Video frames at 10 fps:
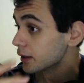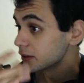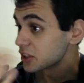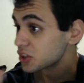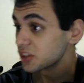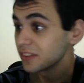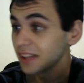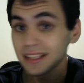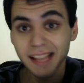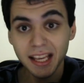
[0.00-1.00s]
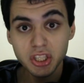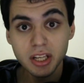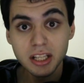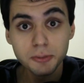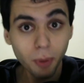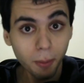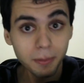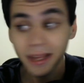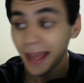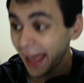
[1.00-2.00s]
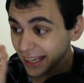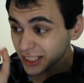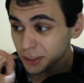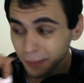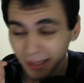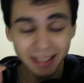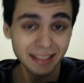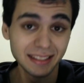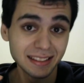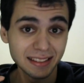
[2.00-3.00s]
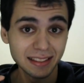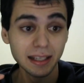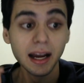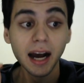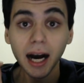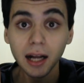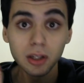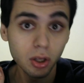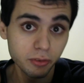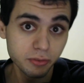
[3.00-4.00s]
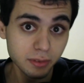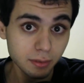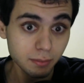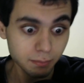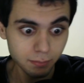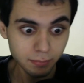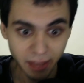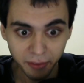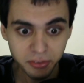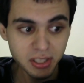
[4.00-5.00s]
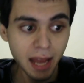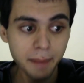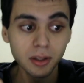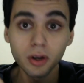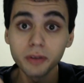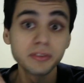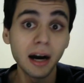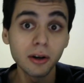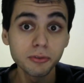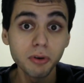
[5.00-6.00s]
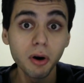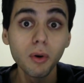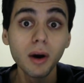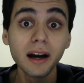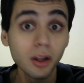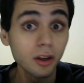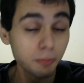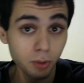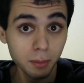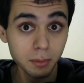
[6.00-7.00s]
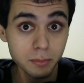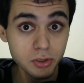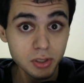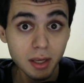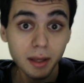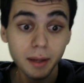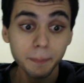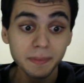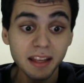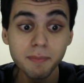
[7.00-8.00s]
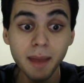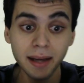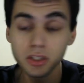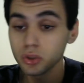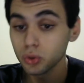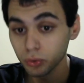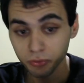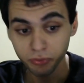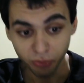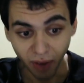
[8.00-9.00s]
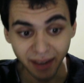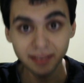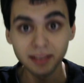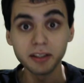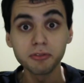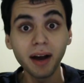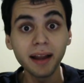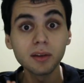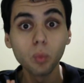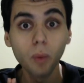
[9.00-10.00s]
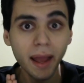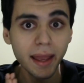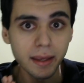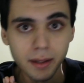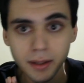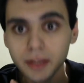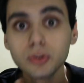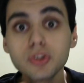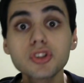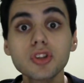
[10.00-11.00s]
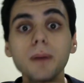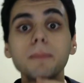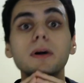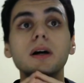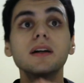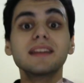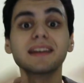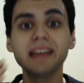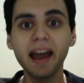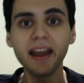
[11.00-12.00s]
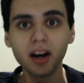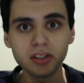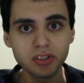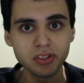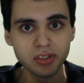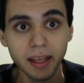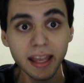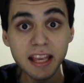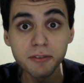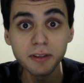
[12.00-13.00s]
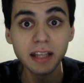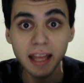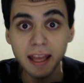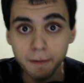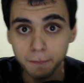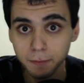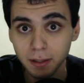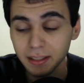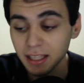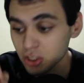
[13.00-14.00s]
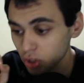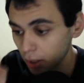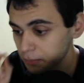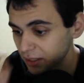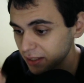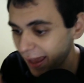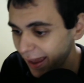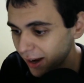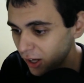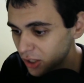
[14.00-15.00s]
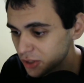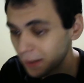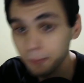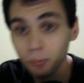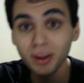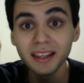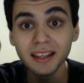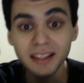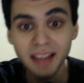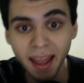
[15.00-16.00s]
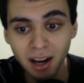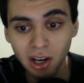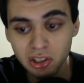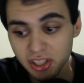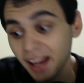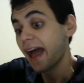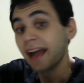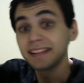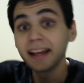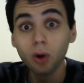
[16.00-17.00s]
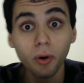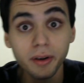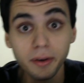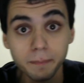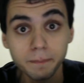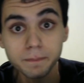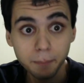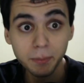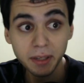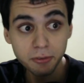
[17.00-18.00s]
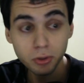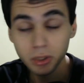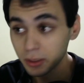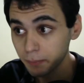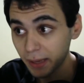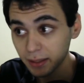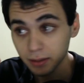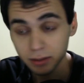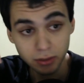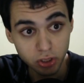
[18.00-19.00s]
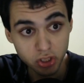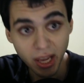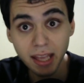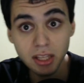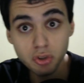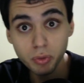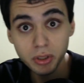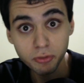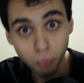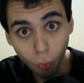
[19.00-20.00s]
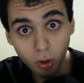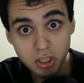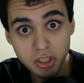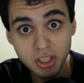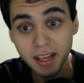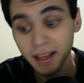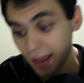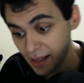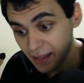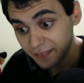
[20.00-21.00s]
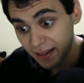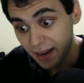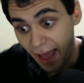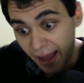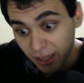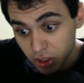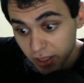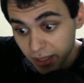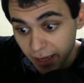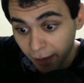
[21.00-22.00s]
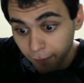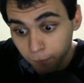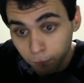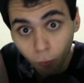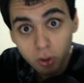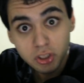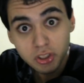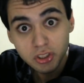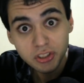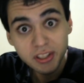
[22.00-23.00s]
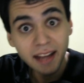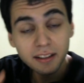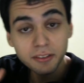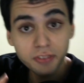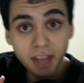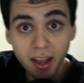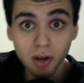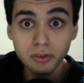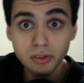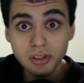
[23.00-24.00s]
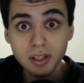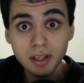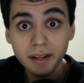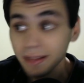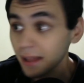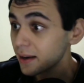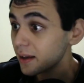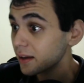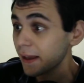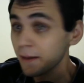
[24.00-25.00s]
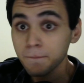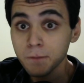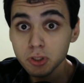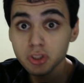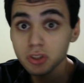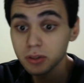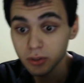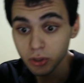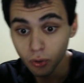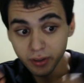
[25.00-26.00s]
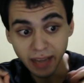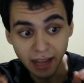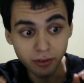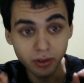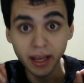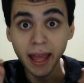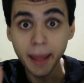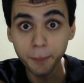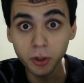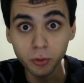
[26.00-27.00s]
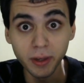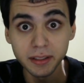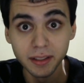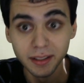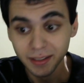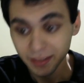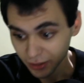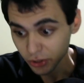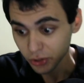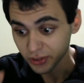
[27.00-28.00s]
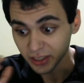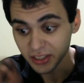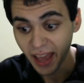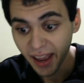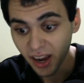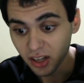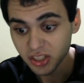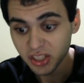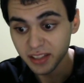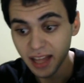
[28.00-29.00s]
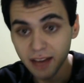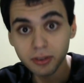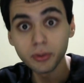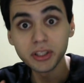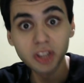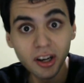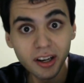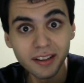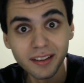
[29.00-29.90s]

This civilization has probably experienced a lot of downtime, a lot of downfall, a lot of problems. But they've managed to finally find a way to stop the chaos, even if they stop the chaos by bringing chaos and then order. But if you can make the change with force and then actually enforce the end of chaos, then if you you're never a hypocrite, the chaos can never return